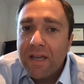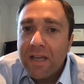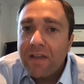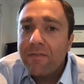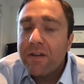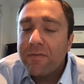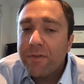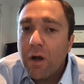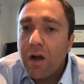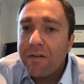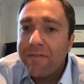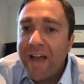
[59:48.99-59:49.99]
even if you
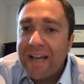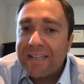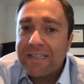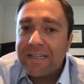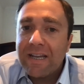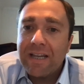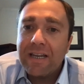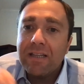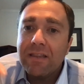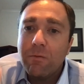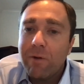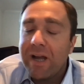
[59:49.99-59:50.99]
are
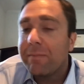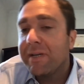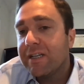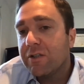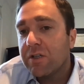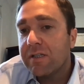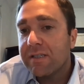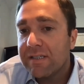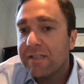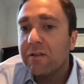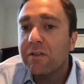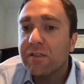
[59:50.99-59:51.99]
vaccinated, the recommendation is
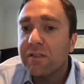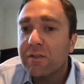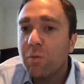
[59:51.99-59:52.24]
still